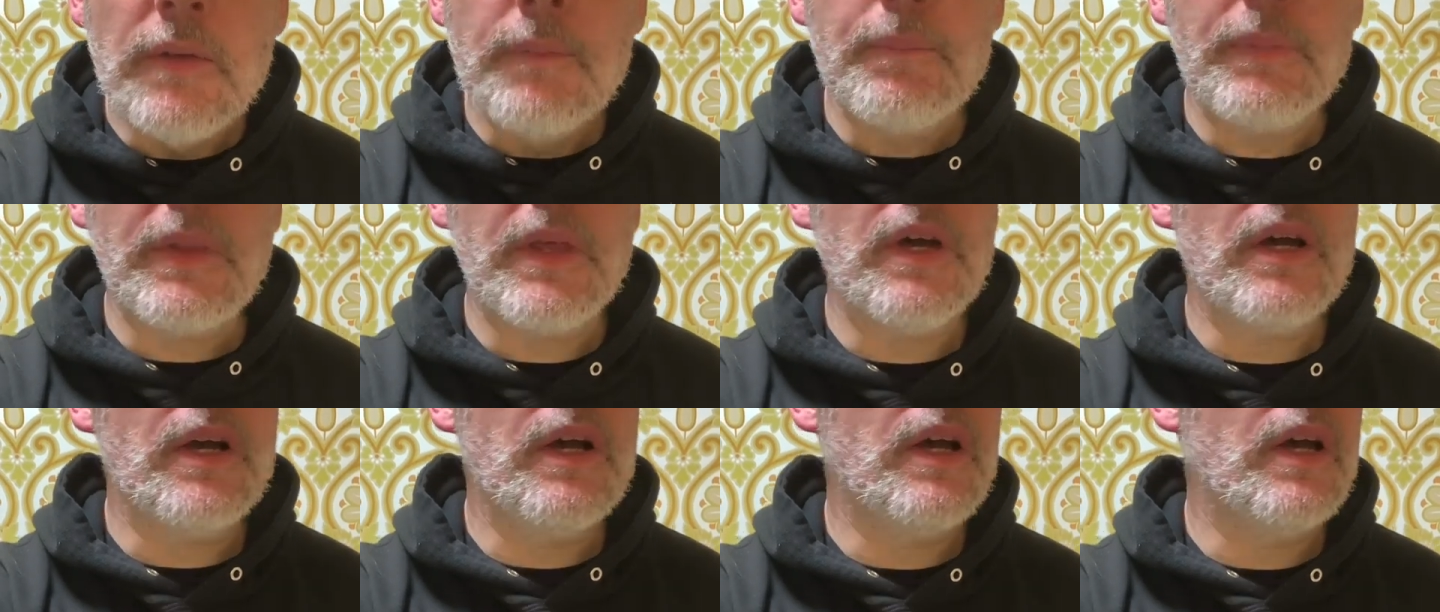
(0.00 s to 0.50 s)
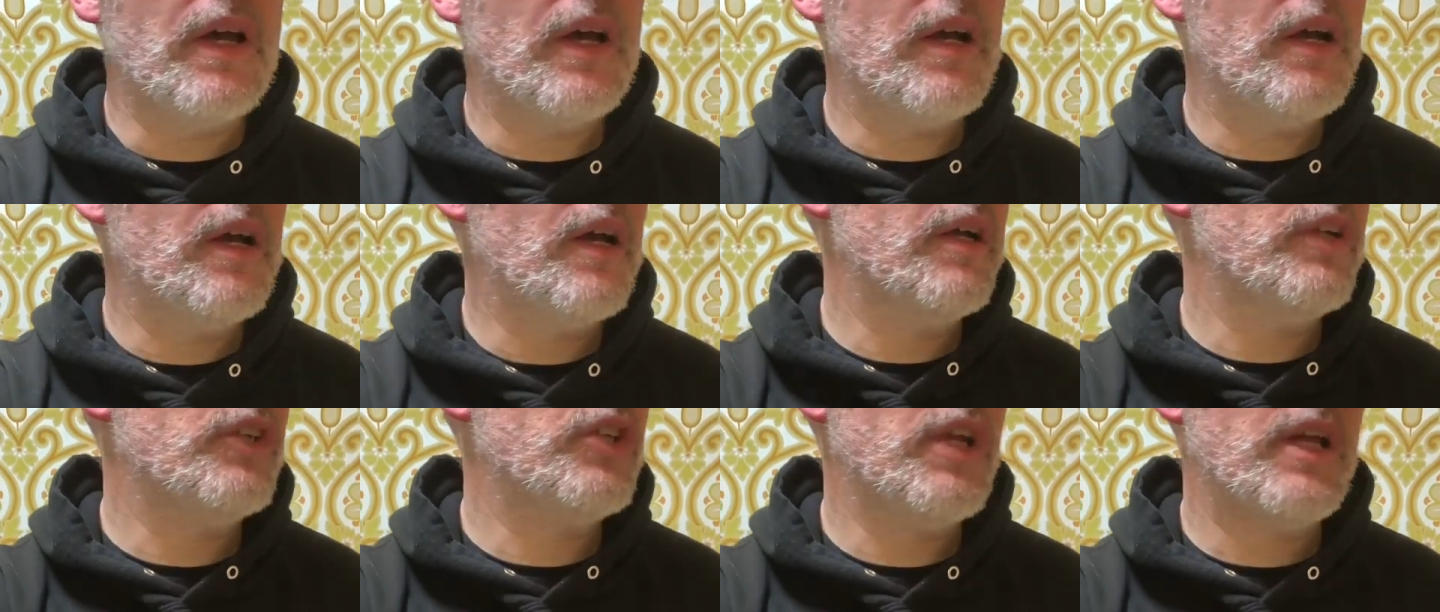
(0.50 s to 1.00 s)

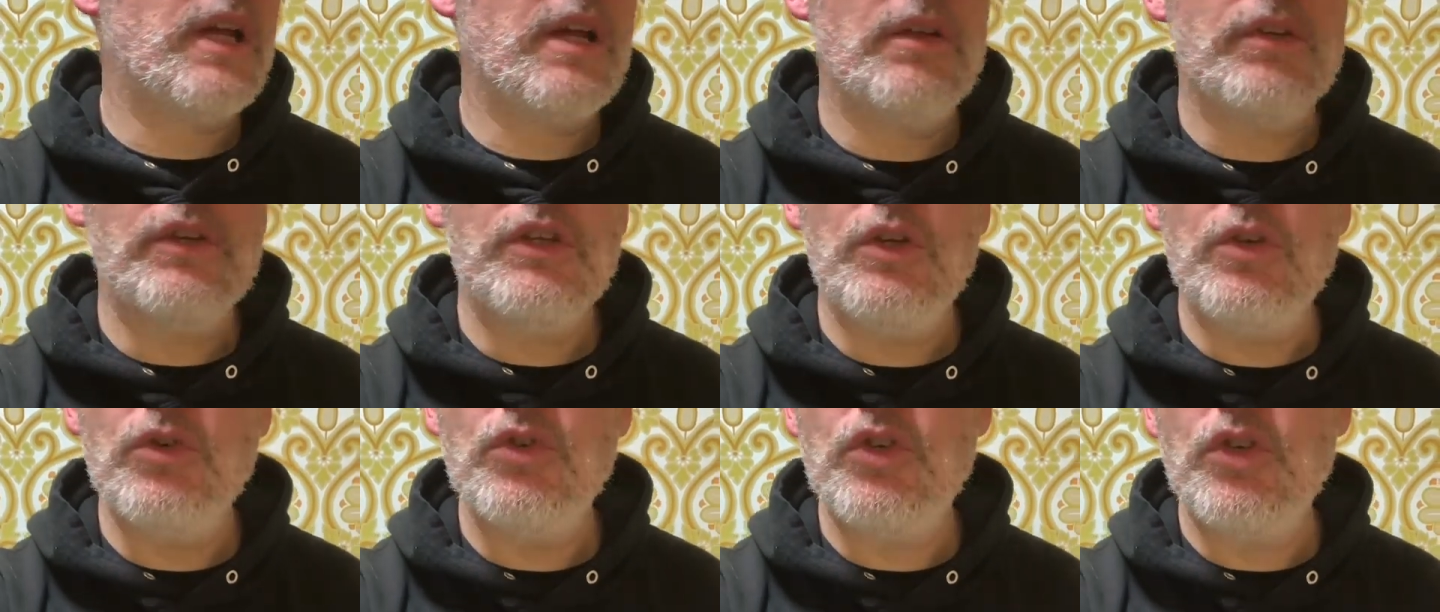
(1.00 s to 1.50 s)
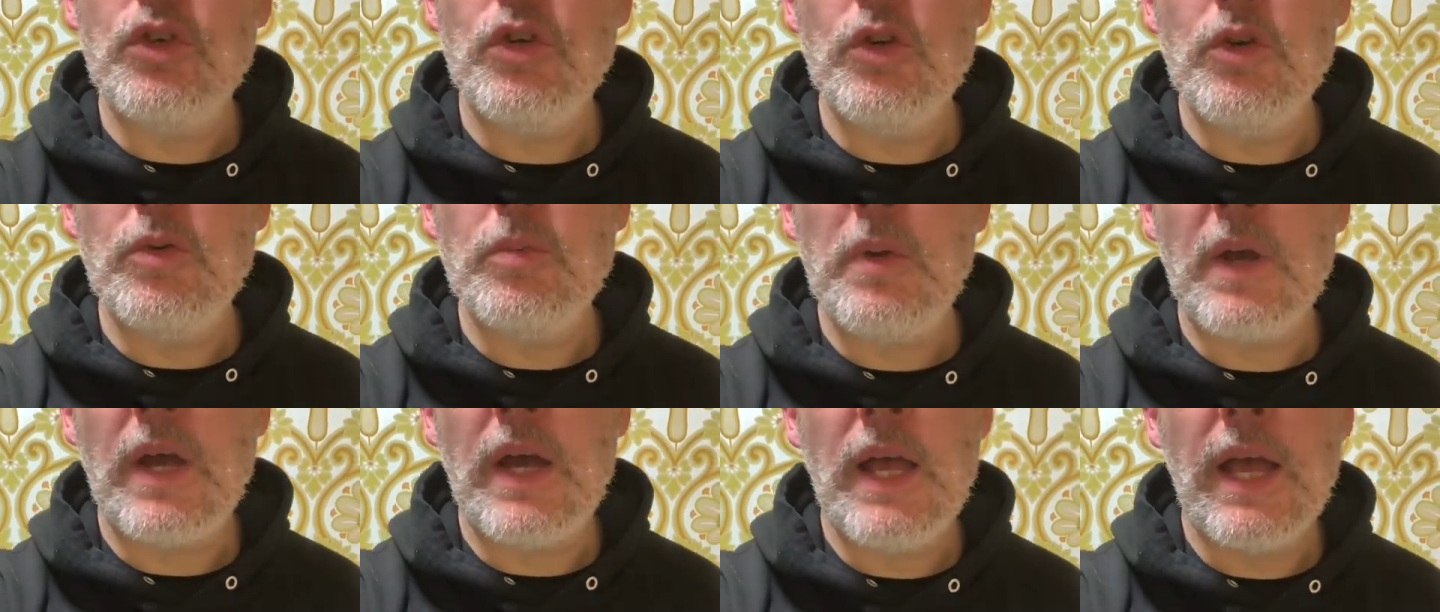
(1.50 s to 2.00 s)
Uh, check out the
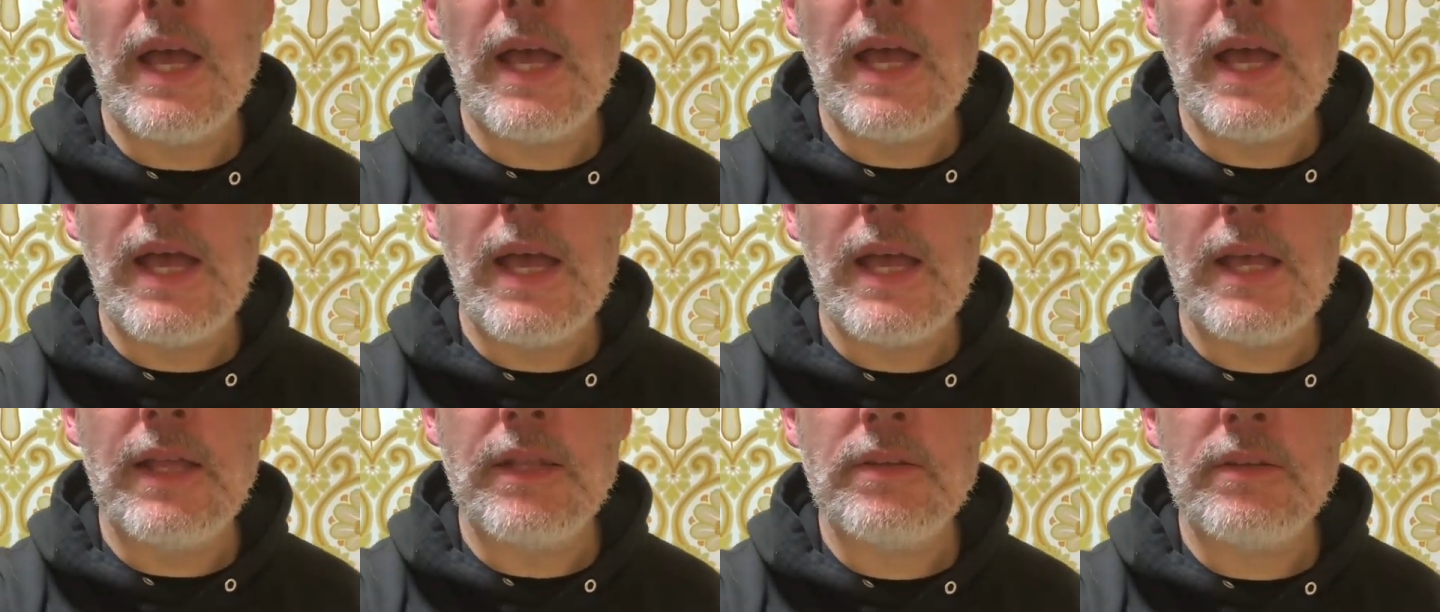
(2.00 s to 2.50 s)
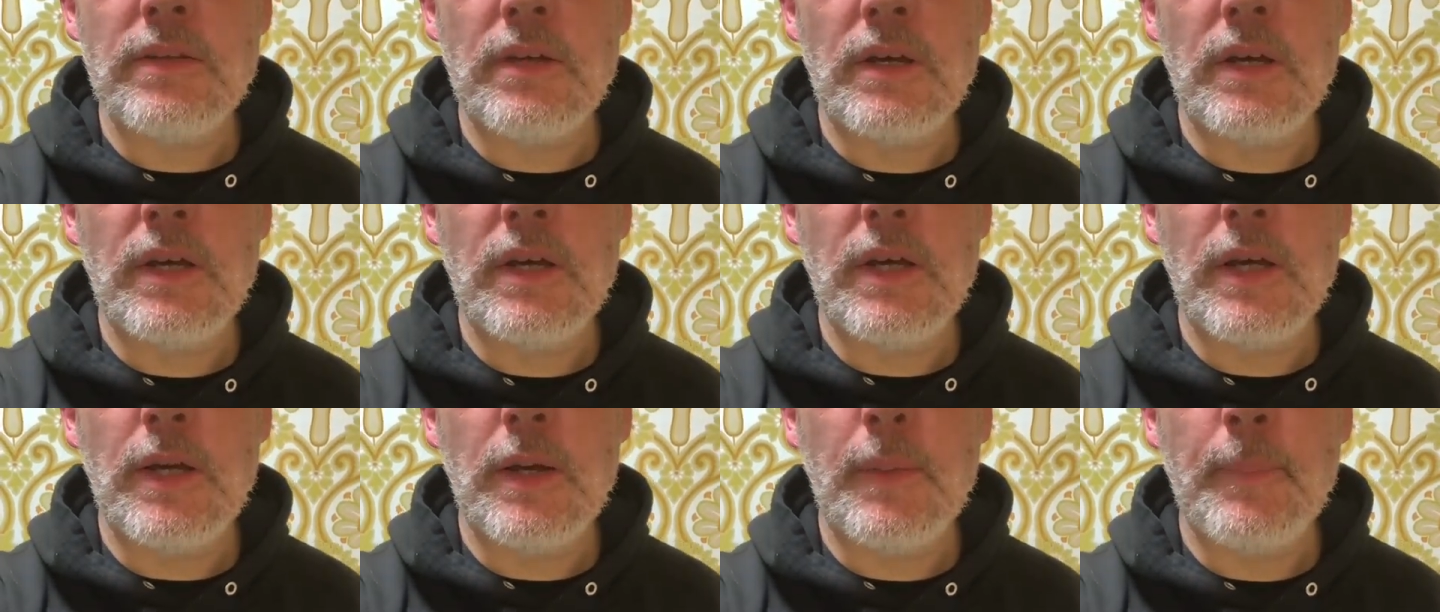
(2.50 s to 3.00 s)
YouTube and
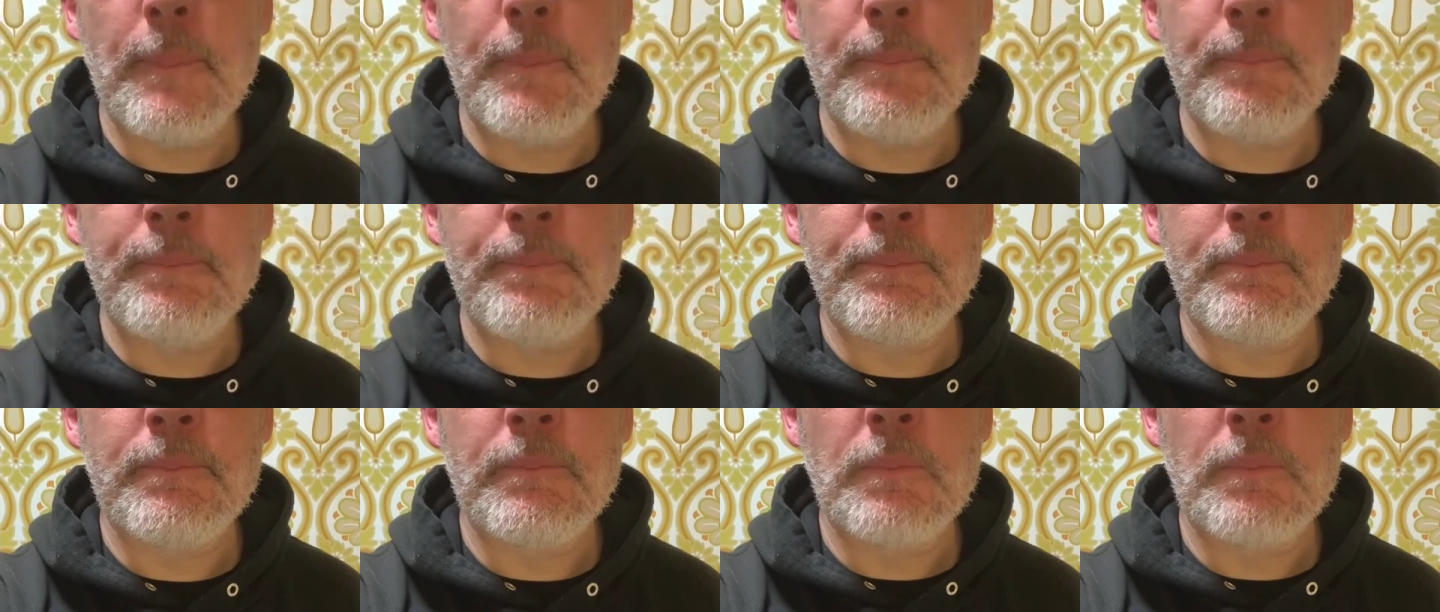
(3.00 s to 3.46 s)
um,